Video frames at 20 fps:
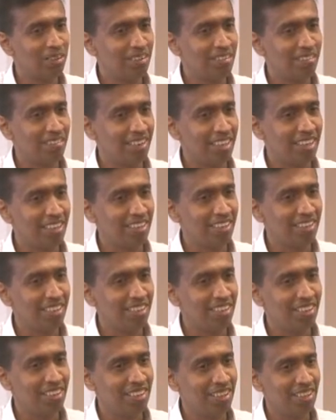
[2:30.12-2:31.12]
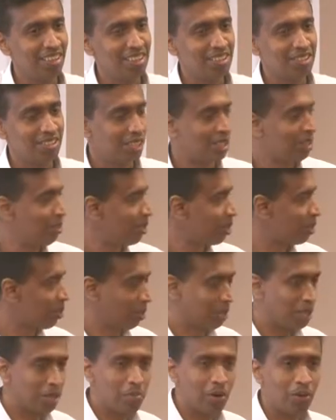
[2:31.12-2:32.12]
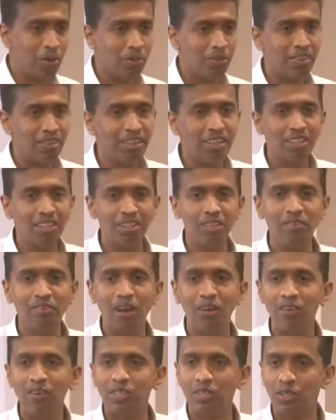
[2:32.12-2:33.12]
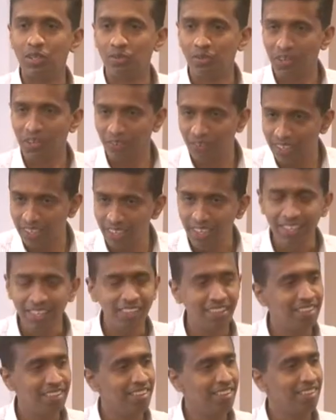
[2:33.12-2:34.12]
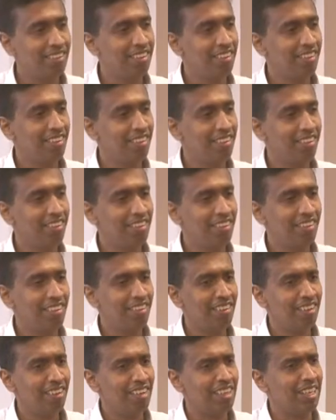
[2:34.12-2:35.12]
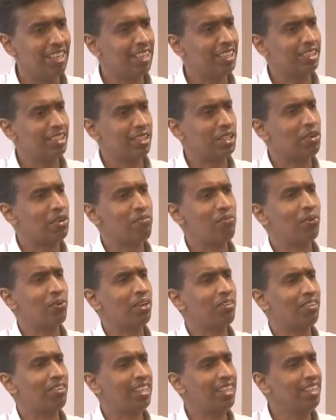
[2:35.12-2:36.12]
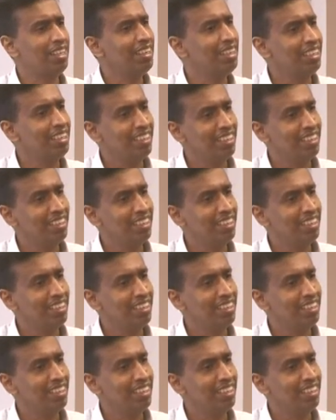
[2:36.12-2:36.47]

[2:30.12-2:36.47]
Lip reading: Right? Sanjay was talking about the valuation of equity. Another term for equity?